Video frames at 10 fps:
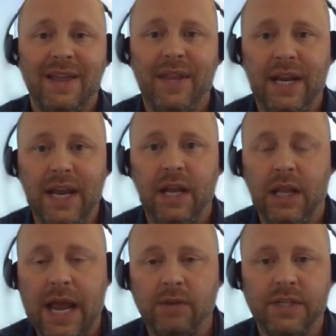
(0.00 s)
that again
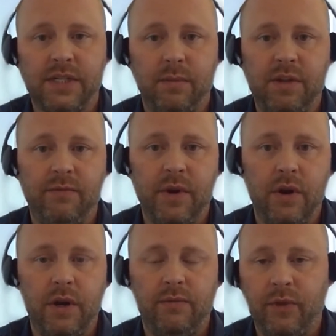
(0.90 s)
allows us to be
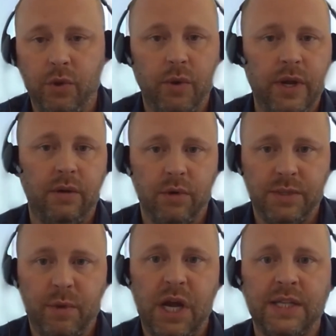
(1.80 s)
very fluid and
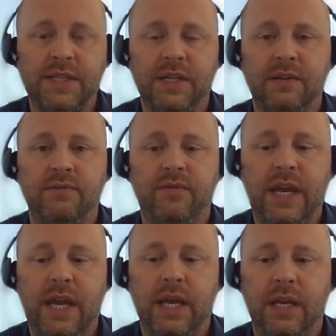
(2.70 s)
responsive
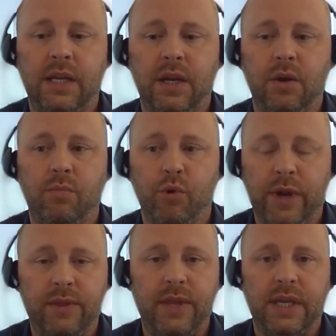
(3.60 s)
and you know
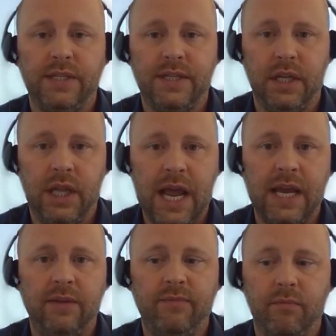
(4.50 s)
bring things to
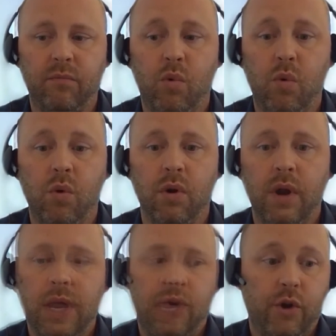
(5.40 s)
life
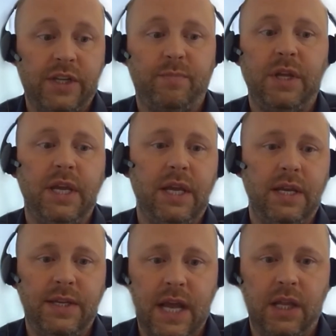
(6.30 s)
more
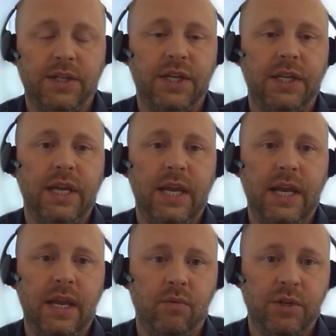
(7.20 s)
crisply
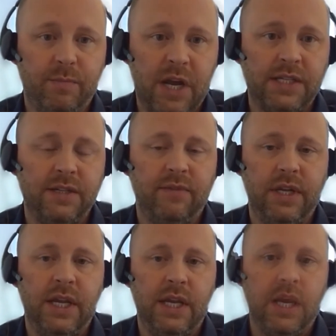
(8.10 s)
intelligently and
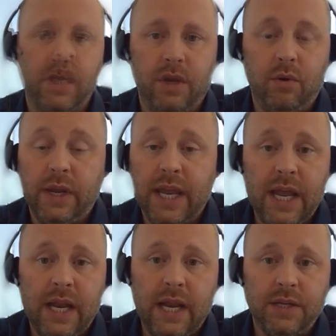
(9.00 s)
responsively you know
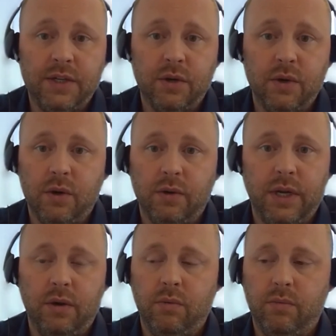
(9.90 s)
again as you're
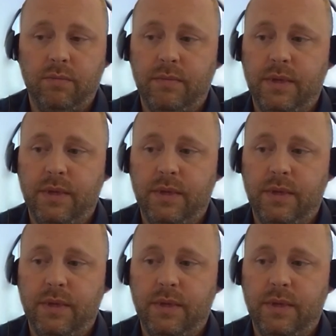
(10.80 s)
you know